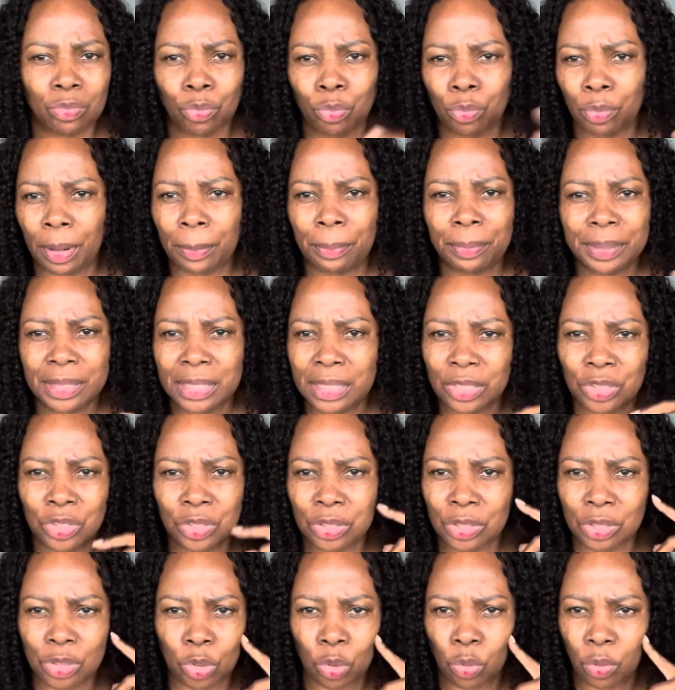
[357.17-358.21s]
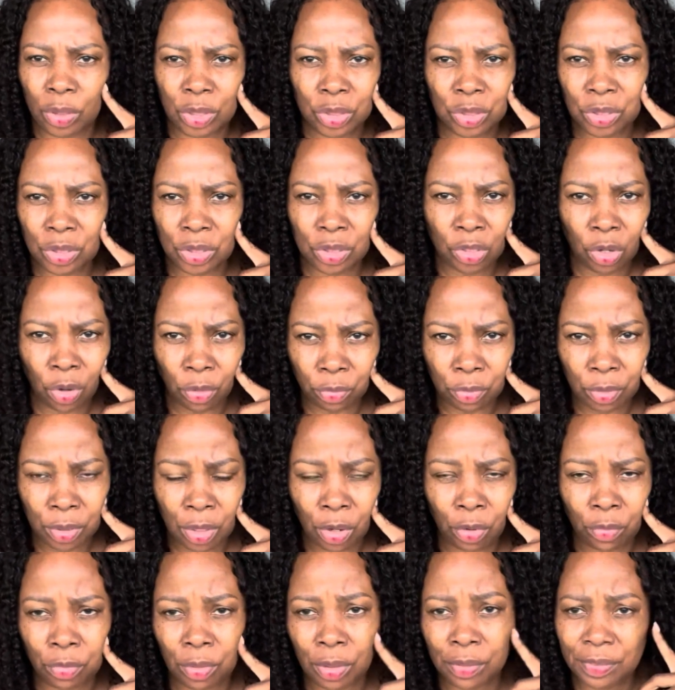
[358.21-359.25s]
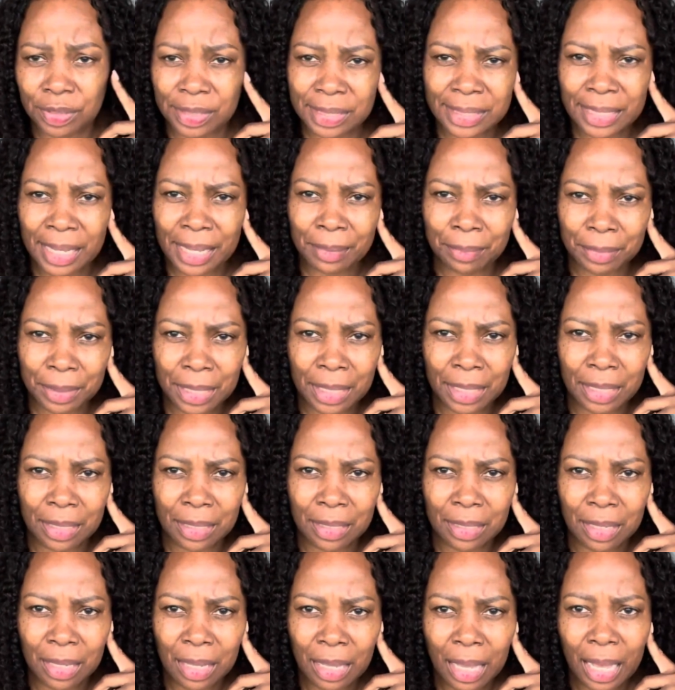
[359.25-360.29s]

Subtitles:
repetitious questions over and over, the same thing,